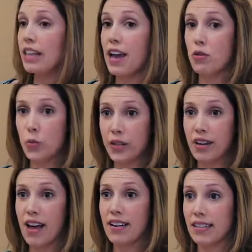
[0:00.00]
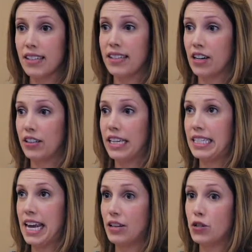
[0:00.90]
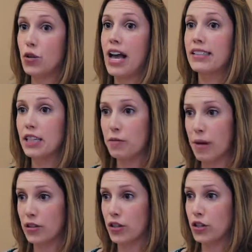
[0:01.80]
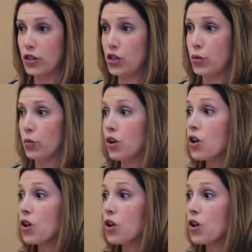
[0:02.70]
and would not necessarily take drastic measures to